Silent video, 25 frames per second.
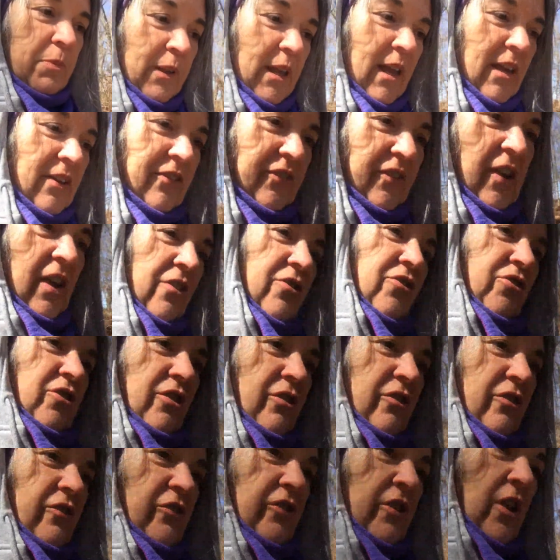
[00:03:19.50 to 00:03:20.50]
play
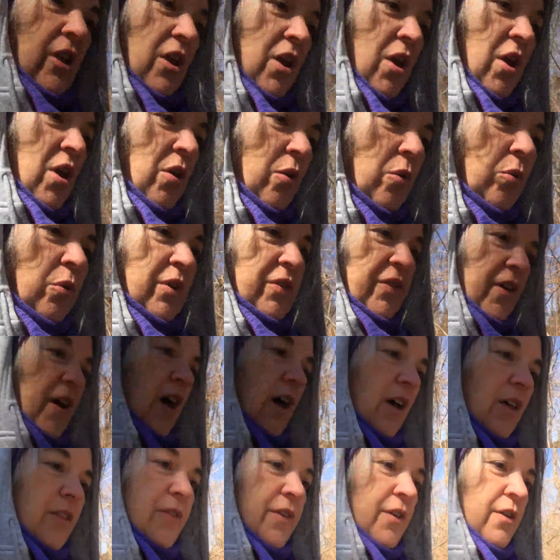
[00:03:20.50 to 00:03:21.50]
sessions with
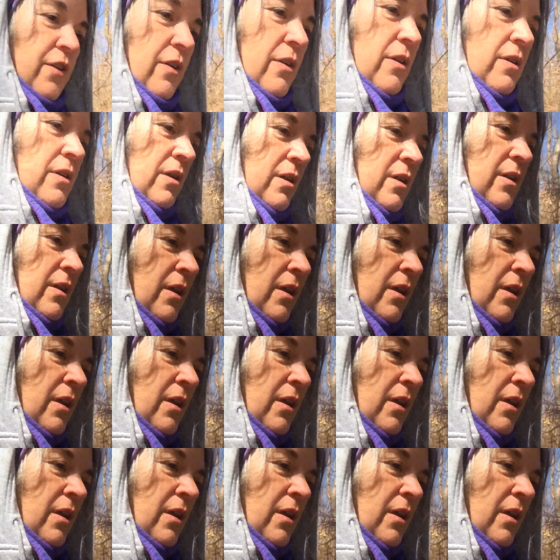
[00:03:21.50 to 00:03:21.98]
other